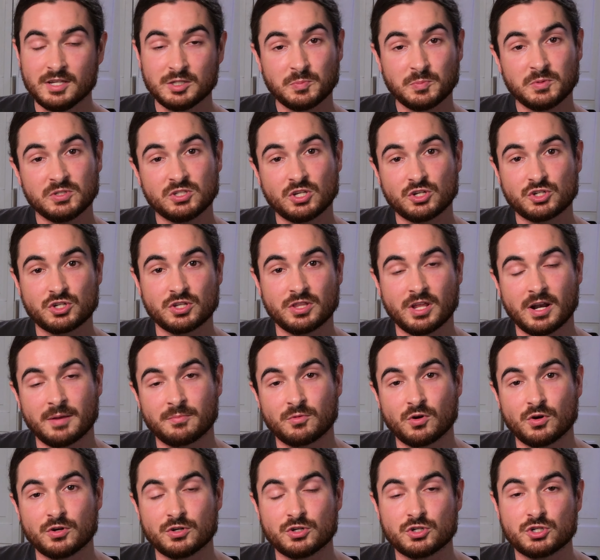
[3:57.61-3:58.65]
position that I'm
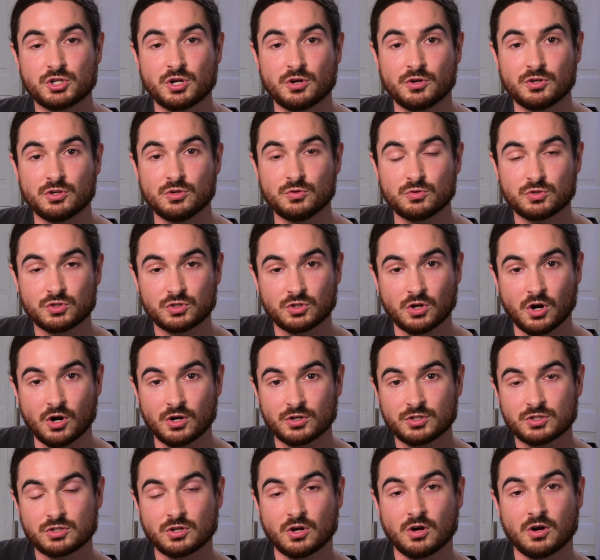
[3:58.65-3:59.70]
going to show you
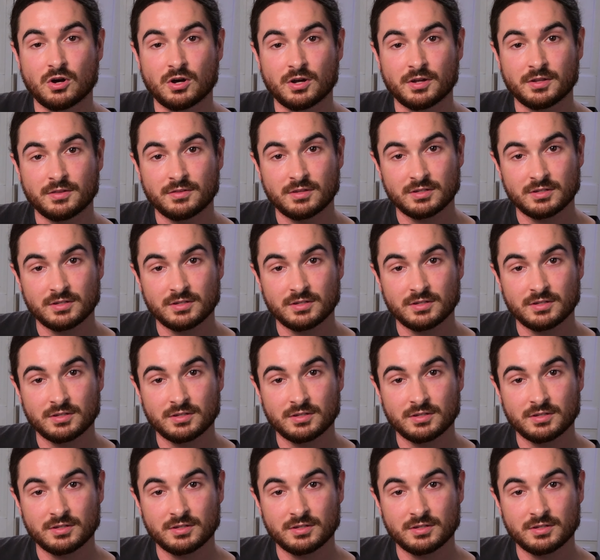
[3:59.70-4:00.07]
starts on the